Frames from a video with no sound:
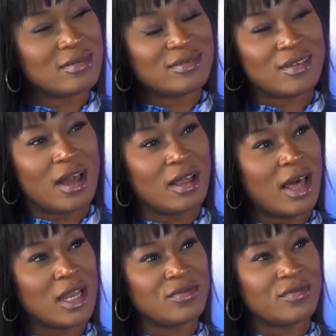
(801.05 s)
not a
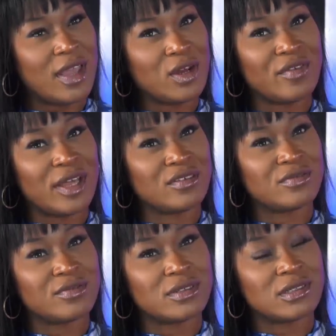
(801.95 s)
lot of
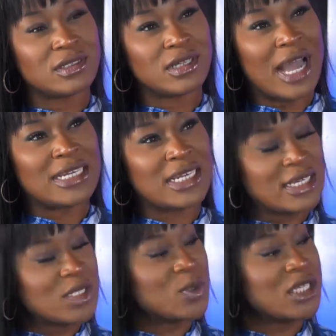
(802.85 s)
innovative
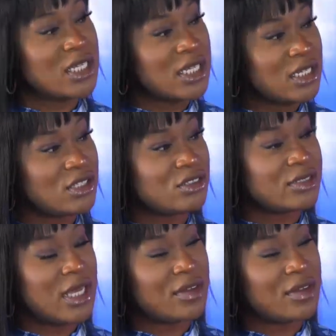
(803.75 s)
ideas within the industry.